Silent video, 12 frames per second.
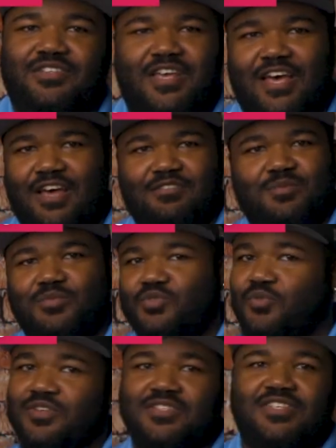have some
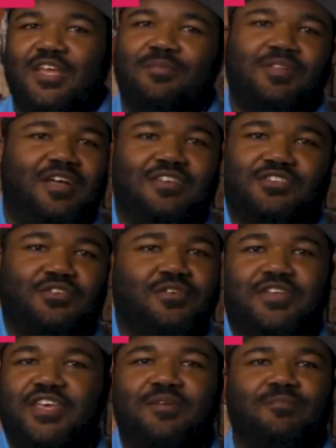sort of stabilizer,
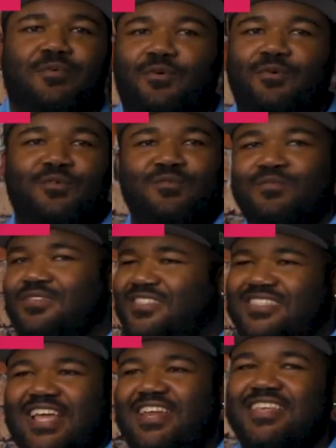gimbal,
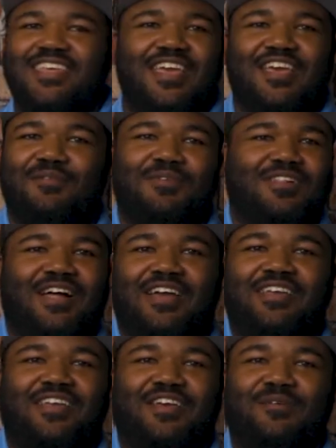Steadicam,
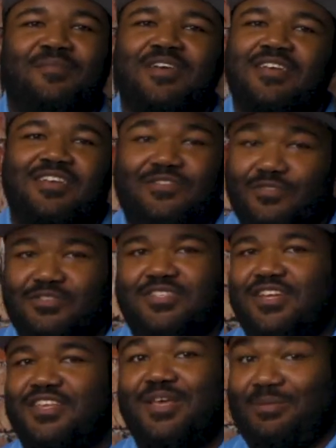glide cam, even though
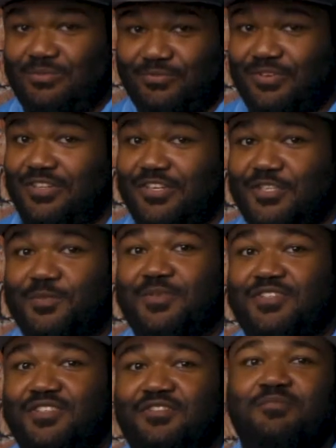Steadicam is really
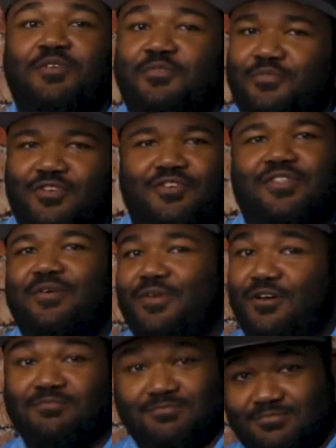expensive, but if you wanna go that
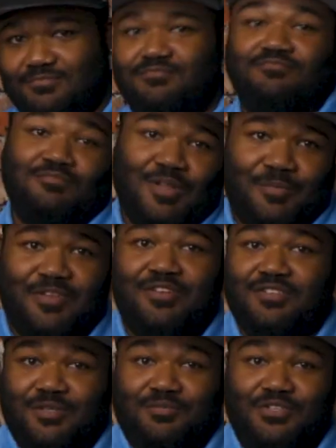route, I mean,
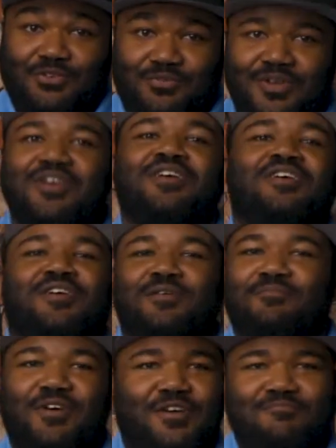it's up to you.
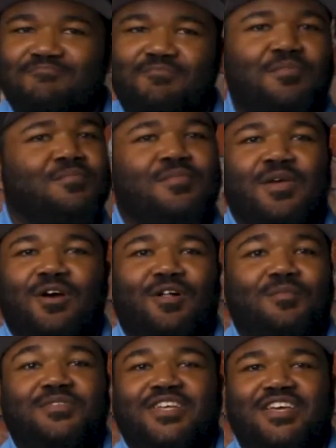But
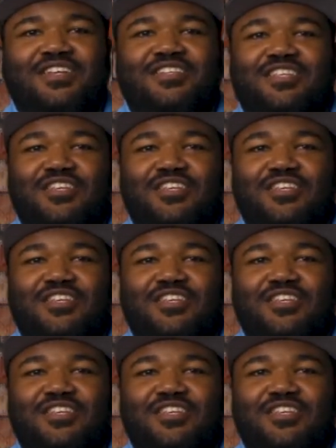all I'm saying is